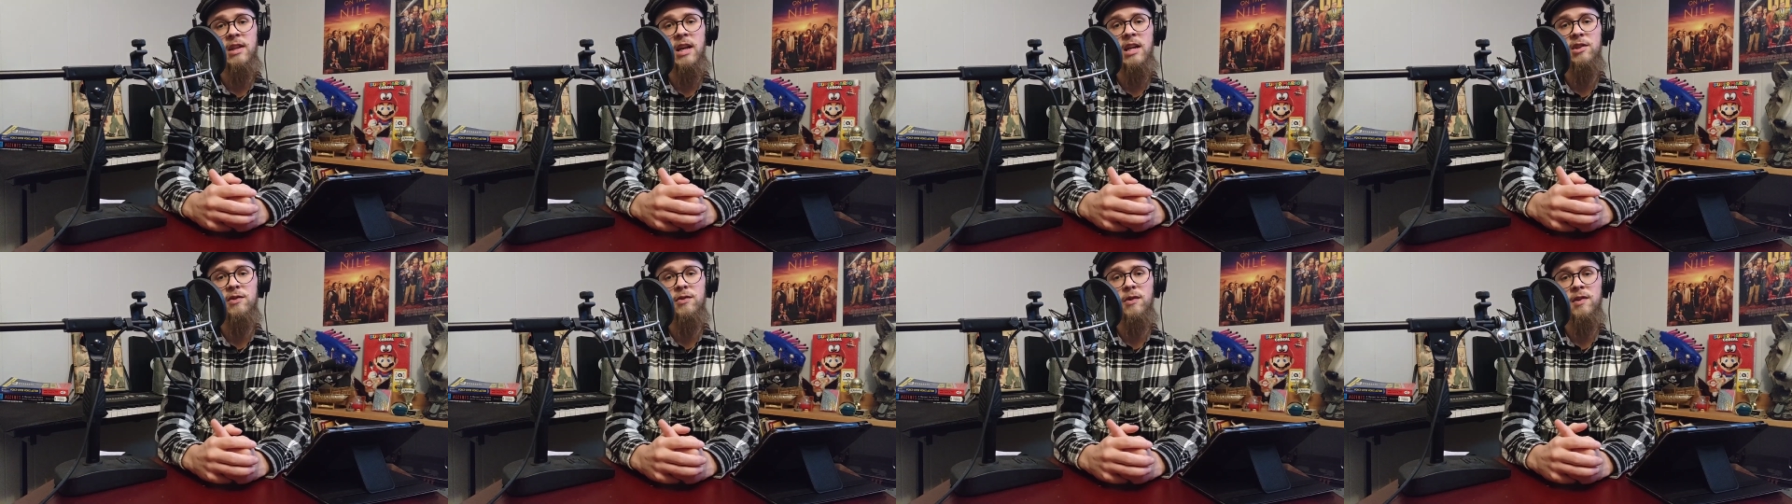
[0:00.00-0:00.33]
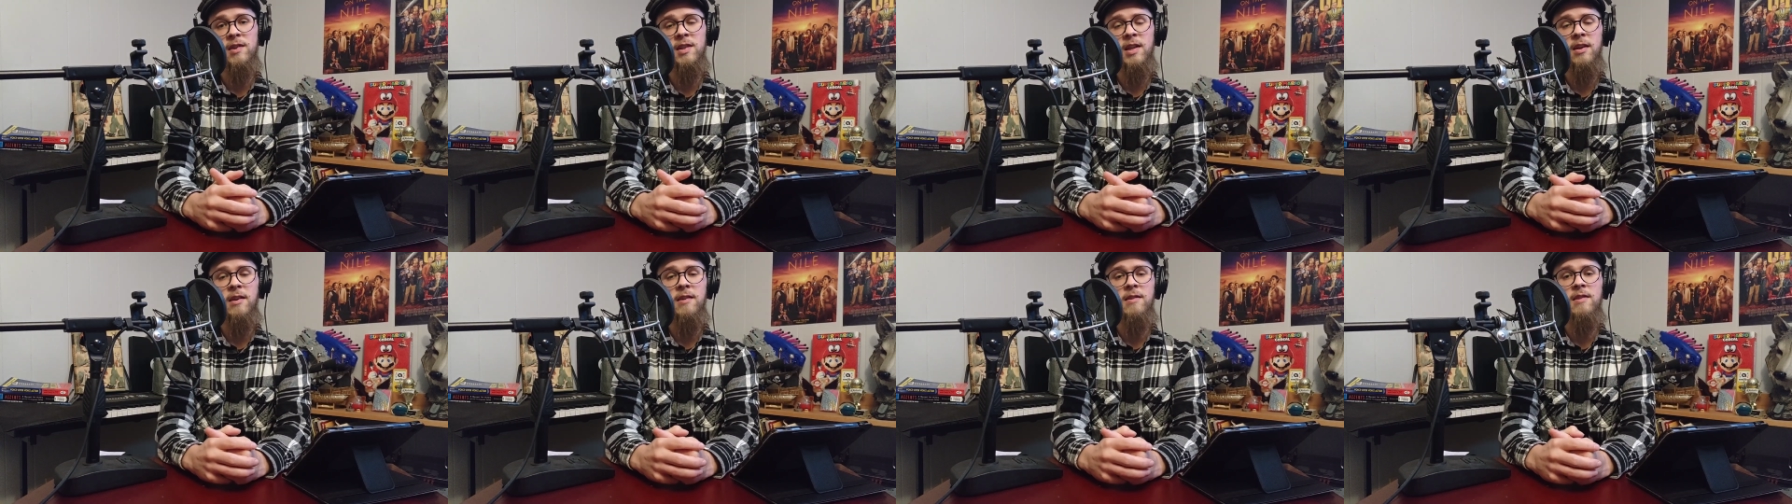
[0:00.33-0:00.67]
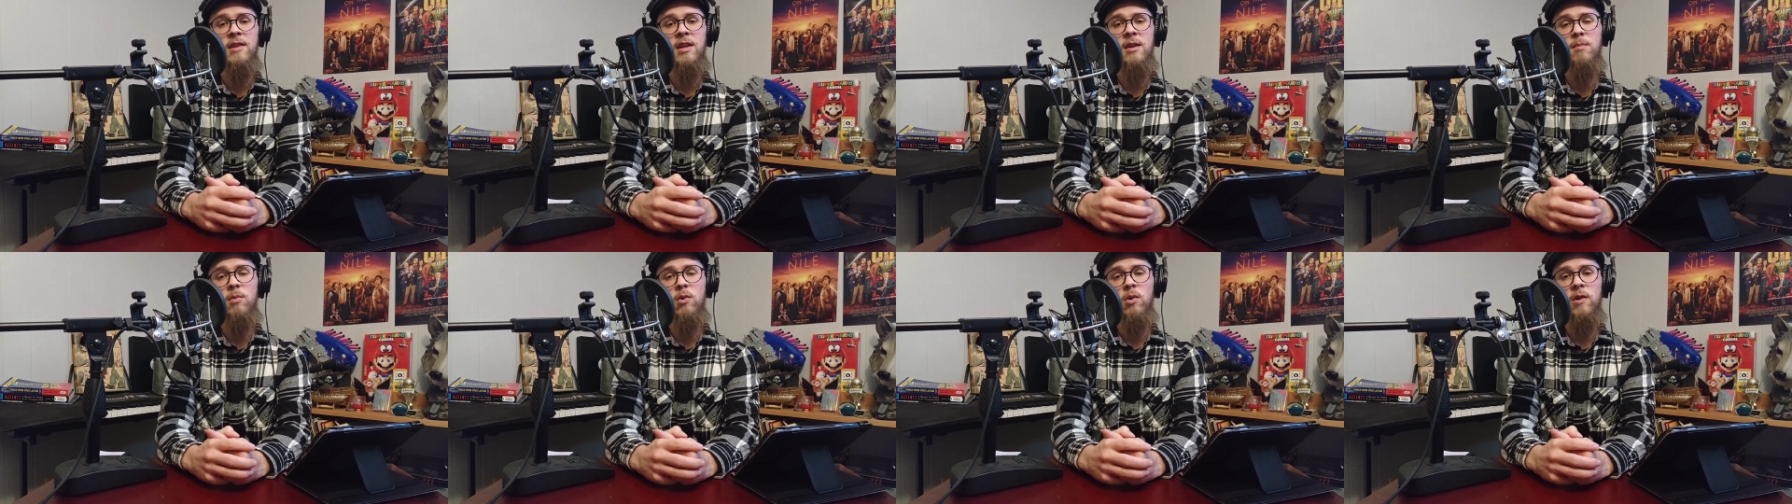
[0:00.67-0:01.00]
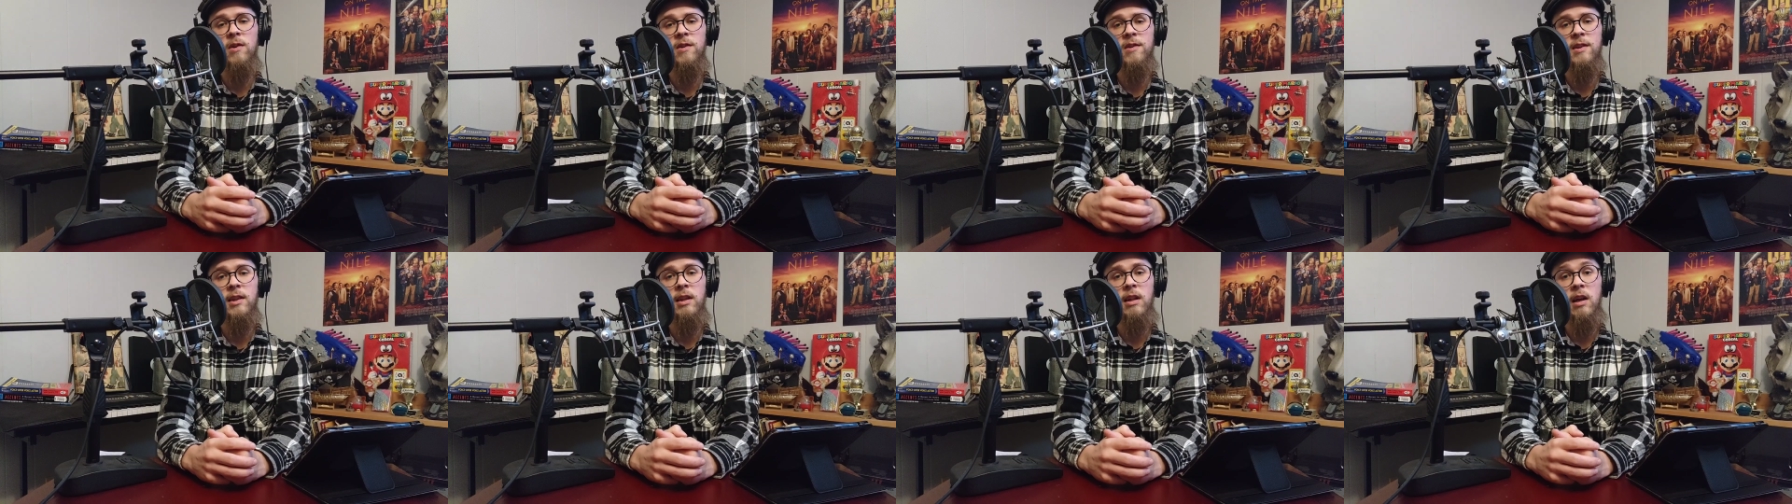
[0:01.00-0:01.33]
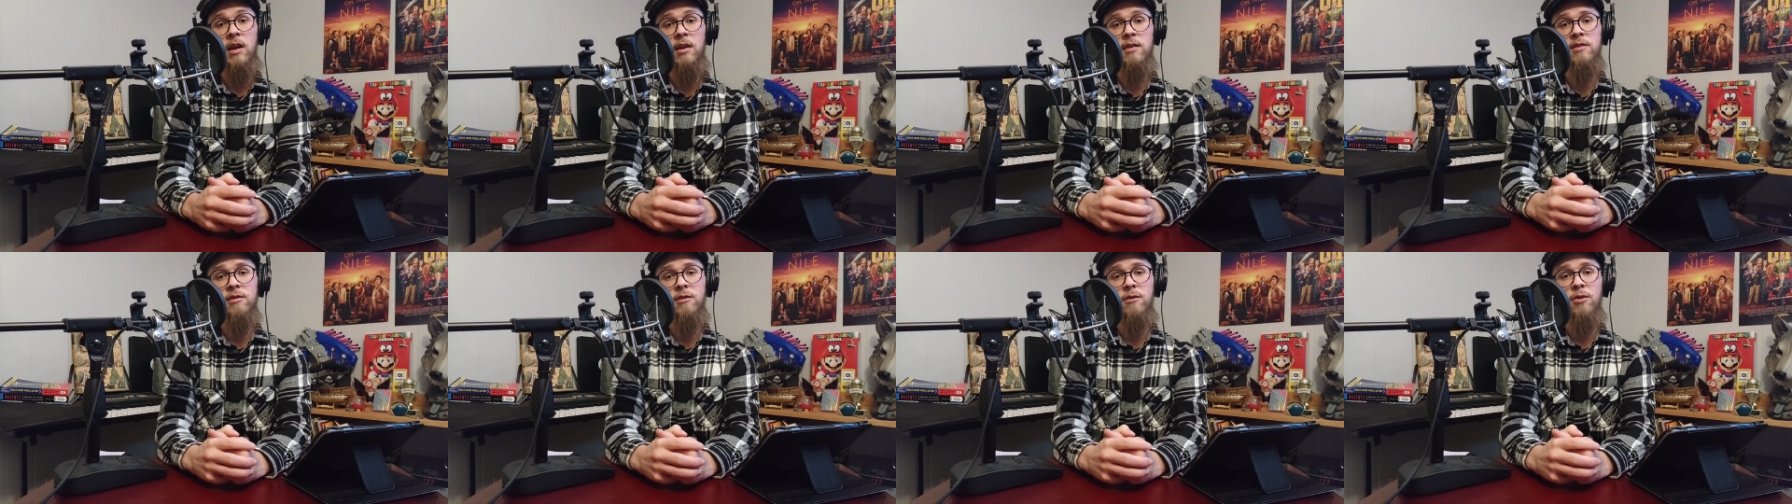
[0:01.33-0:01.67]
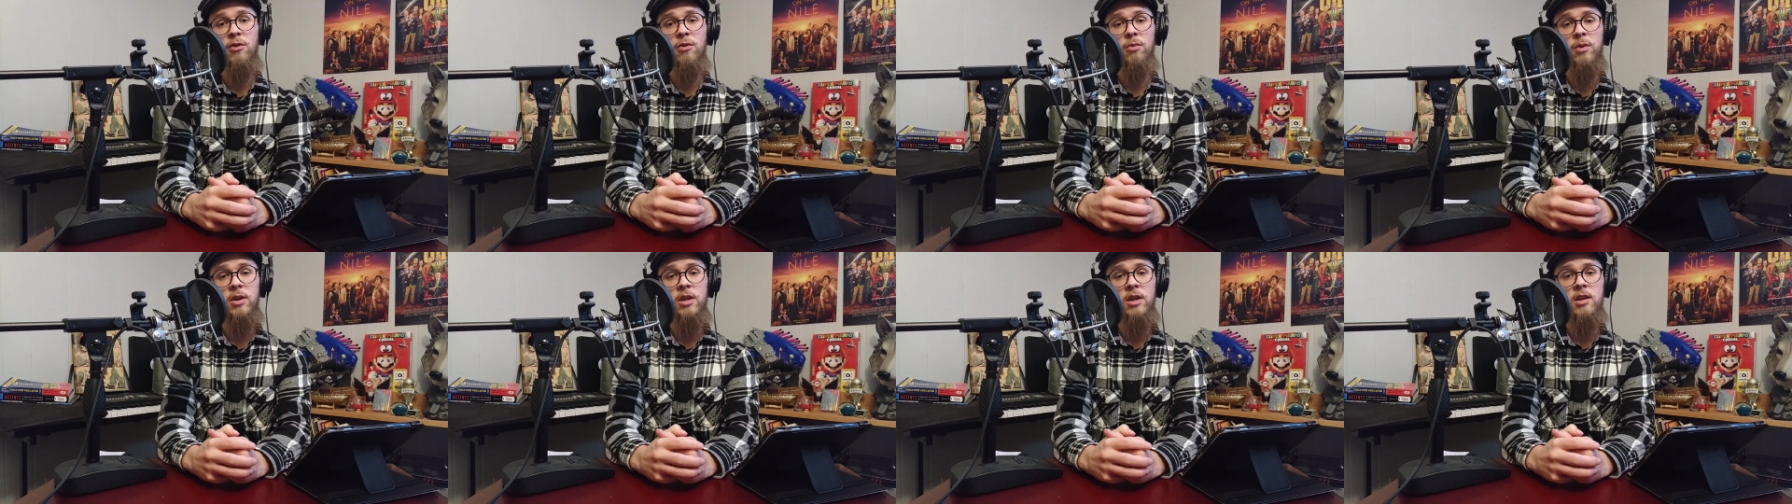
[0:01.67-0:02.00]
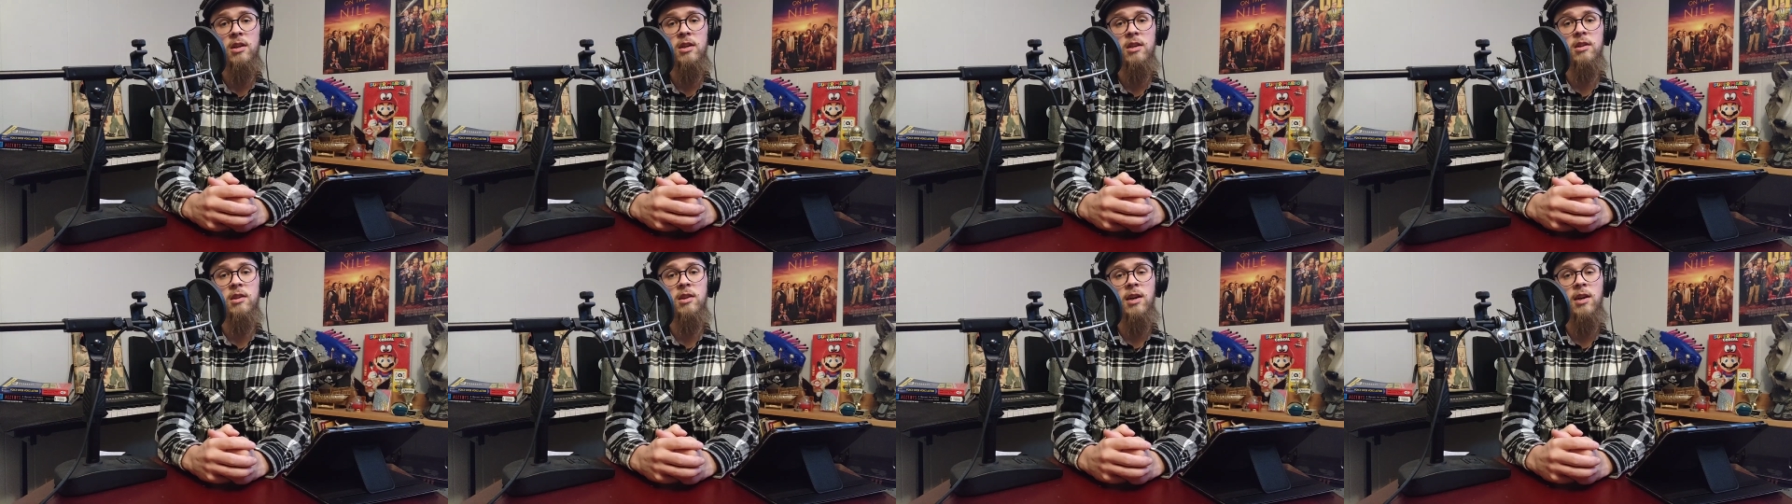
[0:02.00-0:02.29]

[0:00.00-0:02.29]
Nashville, Tennessee mourns the loss of three